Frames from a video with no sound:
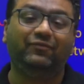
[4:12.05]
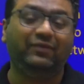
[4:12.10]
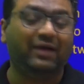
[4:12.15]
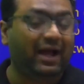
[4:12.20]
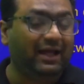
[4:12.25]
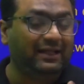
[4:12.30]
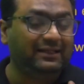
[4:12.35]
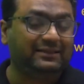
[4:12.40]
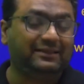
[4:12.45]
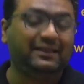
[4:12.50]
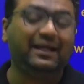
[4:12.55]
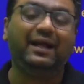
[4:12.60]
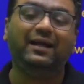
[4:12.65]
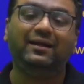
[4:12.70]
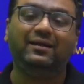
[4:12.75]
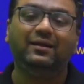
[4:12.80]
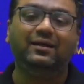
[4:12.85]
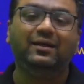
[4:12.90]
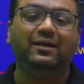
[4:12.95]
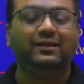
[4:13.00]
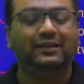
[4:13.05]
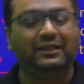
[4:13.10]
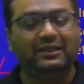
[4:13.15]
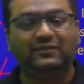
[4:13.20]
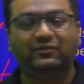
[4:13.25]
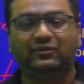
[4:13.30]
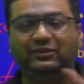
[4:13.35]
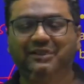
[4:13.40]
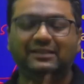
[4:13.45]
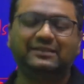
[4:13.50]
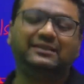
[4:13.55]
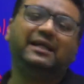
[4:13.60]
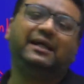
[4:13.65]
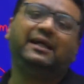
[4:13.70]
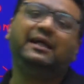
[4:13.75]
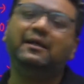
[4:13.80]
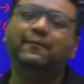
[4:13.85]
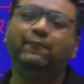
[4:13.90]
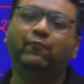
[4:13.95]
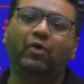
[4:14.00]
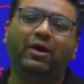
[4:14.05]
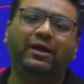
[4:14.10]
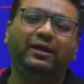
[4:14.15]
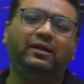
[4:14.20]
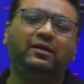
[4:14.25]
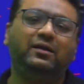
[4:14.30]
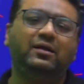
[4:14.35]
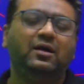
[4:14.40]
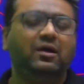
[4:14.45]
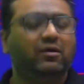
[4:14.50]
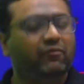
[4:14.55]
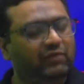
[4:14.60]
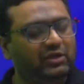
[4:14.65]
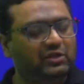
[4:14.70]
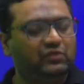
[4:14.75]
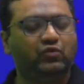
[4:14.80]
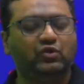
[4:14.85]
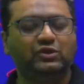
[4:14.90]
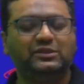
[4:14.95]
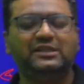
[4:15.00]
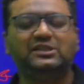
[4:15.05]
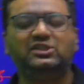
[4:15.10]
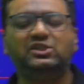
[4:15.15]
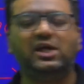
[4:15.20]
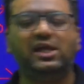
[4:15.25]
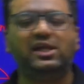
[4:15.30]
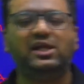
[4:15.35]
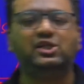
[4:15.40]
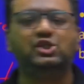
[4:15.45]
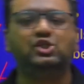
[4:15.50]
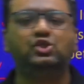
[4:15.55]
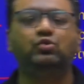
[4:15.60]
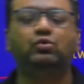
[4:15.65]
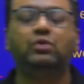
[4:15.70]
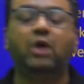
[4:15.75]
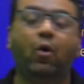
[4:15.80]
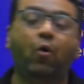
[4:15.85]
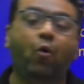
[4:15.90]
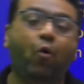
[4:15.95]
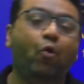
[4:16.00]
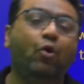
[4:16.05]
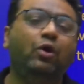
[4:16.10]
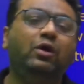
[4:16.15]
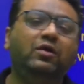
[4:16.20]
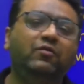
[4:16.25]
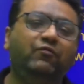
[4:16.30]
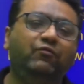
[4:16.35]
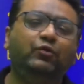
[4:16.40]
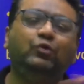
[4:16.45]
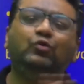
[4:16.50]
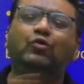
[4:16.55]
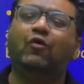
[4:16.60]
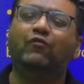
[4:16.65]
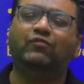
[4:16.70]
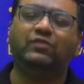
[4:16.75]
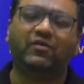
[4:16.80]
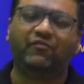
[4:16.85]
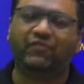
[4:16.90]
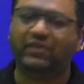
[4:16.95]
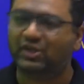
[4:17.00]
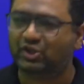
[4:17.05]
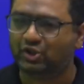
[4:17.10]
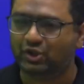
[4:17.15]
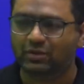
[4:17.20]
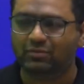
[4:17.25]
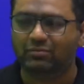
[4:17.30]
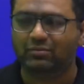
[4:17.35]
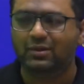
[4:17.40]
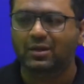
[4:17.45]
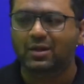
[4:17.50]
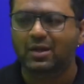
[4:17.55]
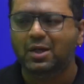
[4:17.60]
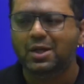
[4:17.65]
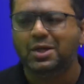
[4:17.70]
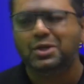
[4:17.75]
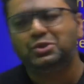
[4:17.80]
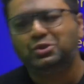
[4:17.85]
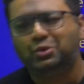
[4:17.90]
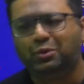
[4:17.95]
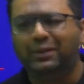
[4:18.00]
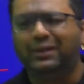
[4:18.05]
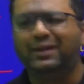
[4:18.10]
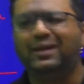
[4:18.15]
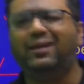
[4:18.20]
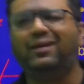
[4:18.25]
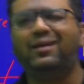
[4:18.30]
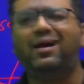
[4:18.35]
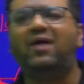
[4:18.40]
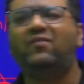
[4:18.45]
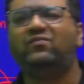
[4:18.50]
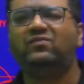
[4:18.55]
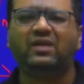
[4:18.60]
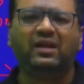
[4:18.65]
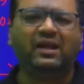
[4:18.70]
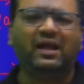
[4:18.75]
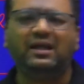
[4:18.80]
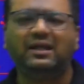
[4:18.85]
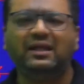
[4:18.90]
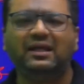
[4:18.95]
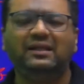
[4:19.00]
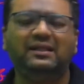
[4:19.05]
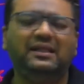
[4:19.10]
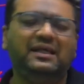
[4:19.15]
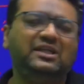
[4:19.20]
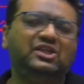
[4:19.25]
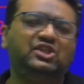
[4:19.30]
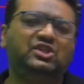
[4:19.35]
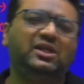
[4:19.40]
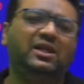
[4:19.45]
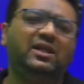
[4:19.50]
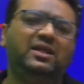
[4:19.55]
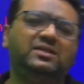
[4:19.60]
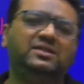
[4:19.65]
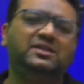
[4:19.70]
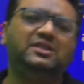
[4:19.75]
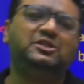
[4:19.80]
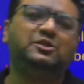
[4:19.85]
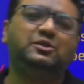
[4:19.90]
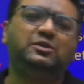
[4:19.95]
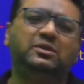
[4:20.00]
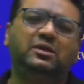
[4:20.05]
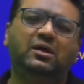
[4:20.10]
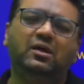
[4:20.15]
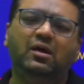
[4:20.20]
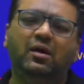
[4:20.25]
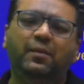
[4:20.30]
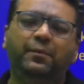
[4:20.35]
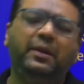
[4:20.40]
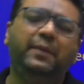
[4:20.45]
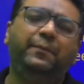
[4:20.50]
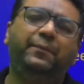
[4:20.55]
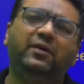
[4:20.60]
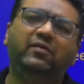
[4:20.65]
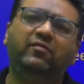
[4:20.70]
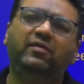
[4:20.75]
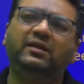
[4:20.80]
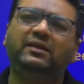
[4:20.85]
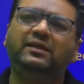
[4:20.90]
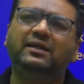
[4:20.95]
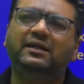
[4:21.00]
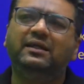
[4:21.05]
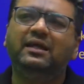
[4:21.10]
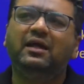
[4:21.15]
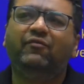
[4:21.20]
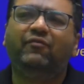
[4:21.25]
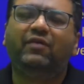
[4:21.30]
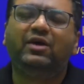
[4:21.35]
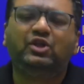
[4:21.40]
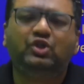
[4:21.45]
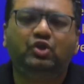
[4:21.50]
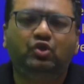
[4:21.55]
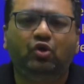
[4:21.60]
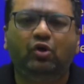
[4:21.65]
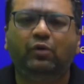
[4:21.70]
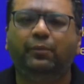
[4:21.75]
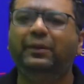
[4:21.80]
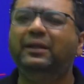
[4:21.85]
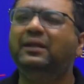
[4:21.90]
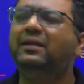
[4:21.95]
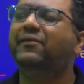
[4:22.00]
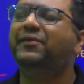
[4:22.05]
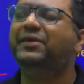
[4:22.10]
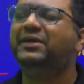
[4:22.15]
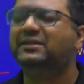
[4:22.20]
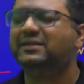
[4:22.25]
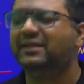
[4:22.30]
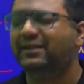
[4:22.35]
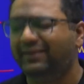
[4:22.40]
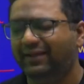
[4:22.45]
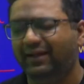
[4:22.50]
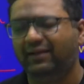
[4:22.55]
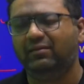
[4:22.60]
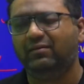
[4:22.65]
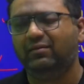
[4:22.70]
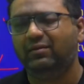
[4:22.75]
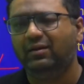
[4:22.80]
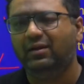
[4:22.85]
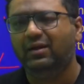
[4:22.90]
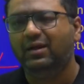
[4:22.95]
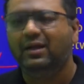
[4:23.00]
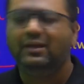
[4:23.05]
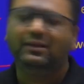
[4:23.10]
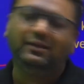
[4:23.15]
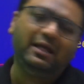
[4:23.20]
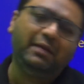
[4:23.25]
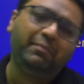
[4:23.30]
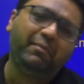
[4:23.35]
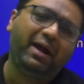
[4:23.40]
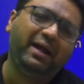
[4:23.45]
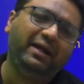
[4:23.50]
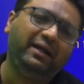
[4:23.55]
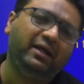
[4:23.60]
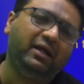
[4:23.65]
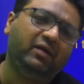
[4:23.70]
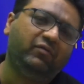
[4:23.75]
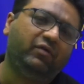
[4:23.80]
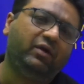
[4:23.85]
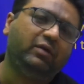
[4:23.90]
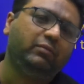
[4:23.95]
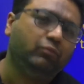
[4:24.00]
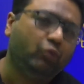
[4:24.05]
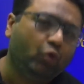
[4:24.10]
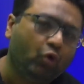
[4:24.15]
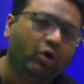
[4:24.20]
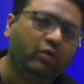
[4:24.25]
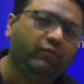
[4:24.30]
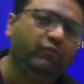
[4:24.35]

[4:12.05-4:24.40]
I said, this was the second point which was a challenge to the old view of the friction. So here, after getting these challenges, people were thinking, what should be the reason then? Then, my dear, one more